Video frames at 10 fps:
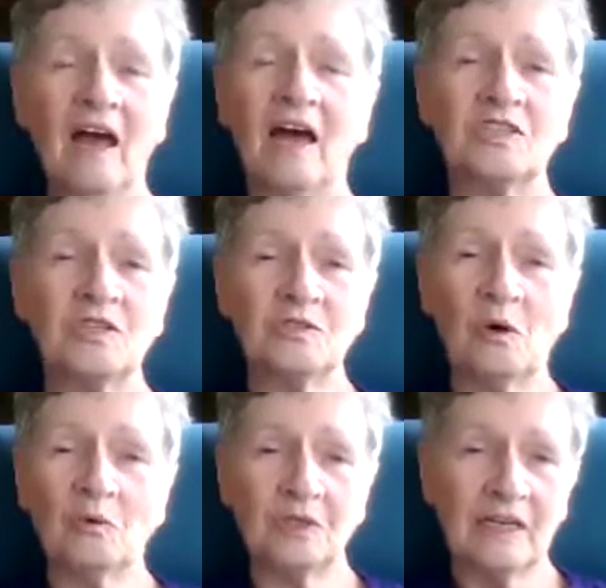just
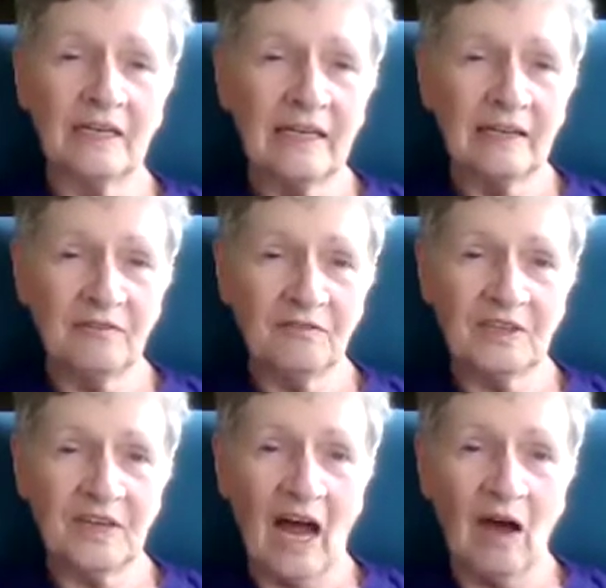don't leave,
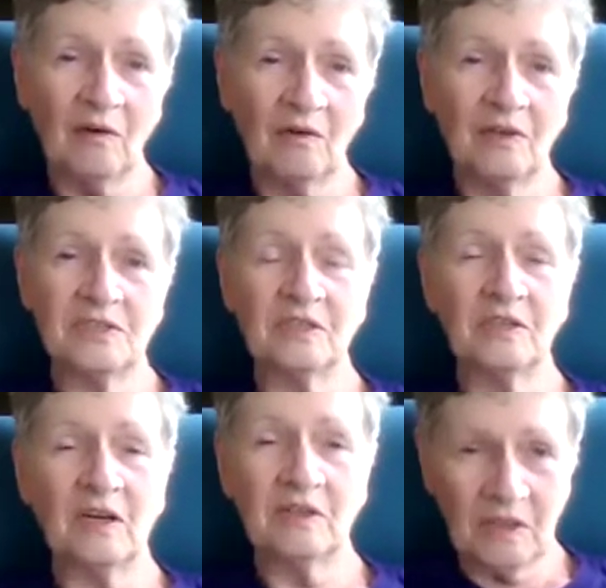it's
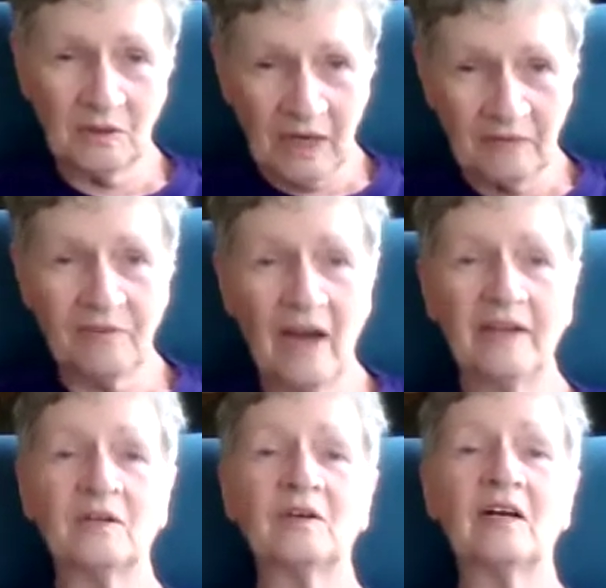you can find
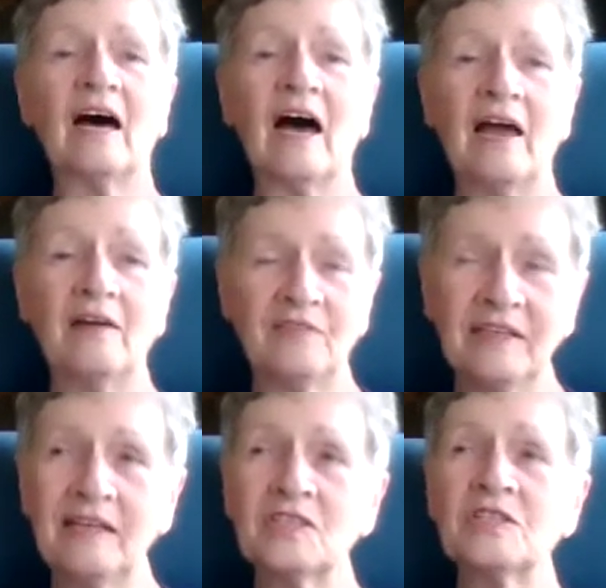a good life." And
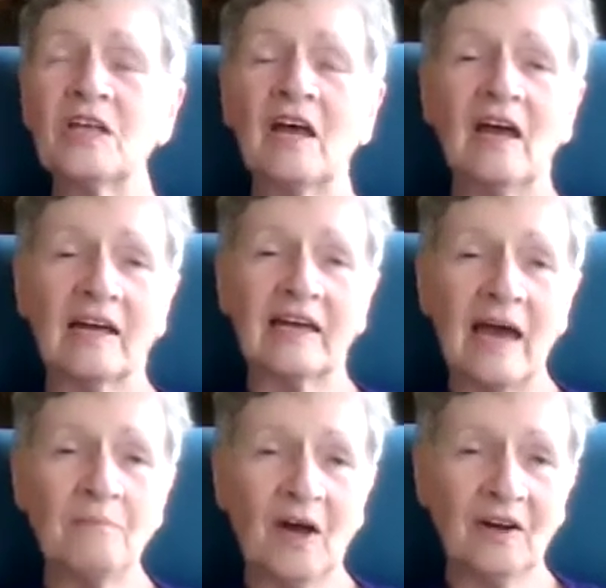he just
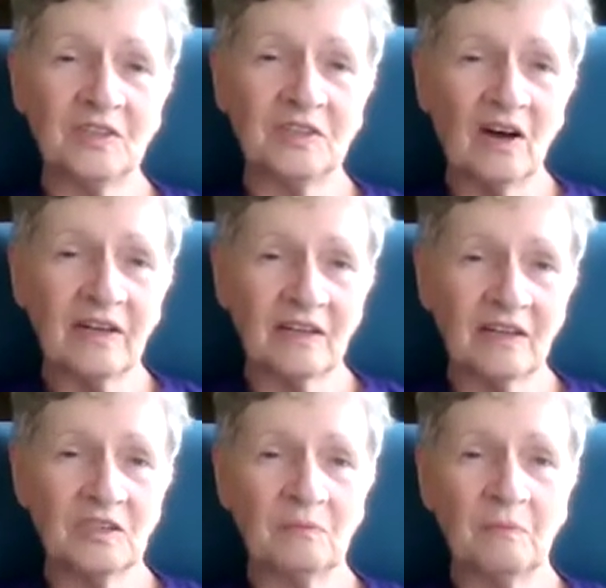kept on talking
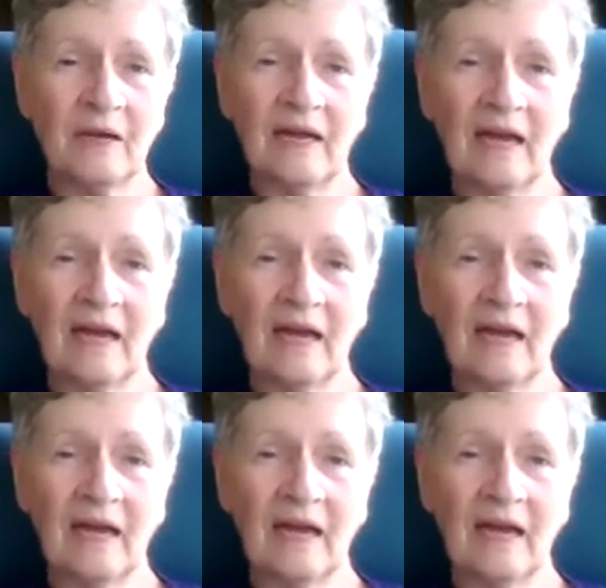to me